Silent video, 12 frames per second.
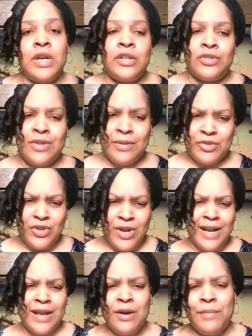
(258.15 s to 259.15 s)
So I'm
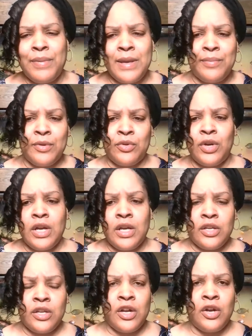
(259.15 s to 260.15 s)
trying to help people,
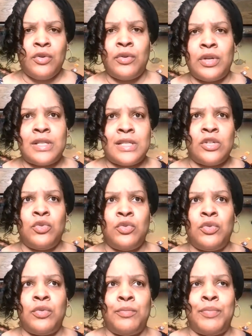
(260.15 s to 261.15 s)

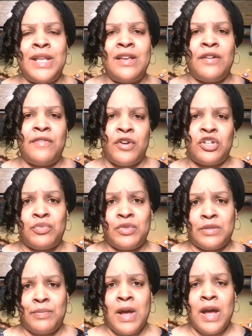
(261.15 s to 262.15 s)
to be their first
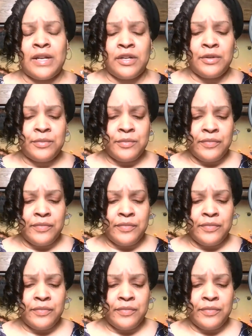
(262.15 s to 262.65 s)
responder.